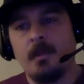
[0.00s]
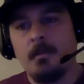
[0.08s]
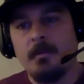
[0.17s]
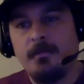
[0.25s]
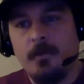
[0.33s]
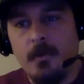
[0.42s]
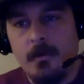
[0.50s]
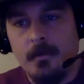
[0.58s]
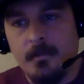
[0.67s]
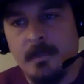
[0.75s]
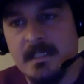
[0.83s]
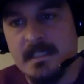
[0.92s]
before,
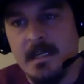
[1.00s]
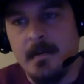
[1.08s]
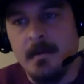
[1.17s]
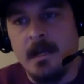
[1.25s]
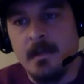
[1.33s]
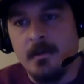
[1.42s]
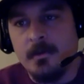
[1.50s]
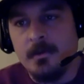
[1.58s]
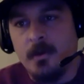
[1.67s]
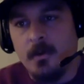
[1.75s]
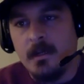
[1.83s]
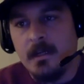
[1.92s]
like I said, I don't do
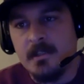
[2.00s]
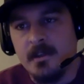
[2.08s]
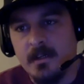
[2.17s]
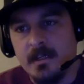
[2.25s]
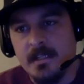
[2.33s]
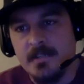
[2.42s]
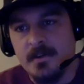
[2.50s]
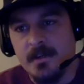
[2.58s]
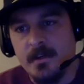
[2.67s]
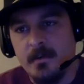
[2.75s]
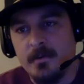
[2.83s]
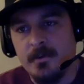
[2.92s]
a whole lot of talking. I turn
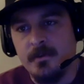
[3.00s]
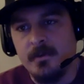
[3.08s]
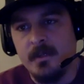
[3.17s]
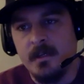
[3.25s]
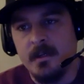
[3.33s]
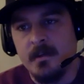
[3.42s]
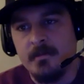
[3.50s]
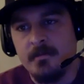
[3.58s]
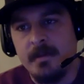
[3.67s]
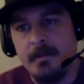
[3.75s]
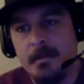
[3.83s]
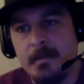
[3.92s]
it over to the
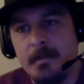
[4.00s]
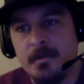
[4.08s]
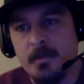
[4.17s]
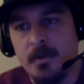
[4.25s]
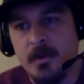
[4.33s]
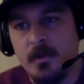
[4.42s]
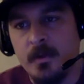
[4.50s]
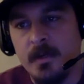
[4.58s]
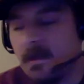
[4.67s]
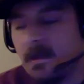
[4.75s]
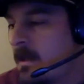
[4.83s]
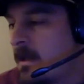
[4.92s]
family members pretty
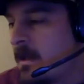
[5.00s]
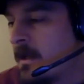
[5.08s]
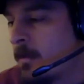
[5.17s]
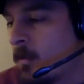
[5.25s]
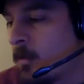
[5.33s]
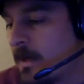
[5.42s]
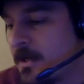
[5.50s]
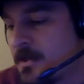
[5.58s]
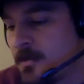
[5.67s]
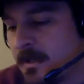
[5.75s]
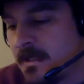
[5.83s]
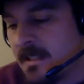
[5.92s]
quick. Number one, I just
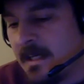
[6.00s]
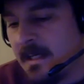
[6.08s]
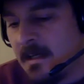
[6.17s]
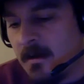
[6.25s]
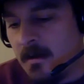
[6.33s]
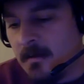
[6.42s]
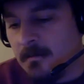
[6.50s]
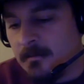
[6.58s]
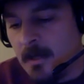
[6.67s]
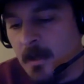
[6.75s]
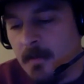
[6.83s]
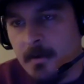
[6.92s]
wanted to say, all
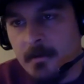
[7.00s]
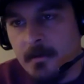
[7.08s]
of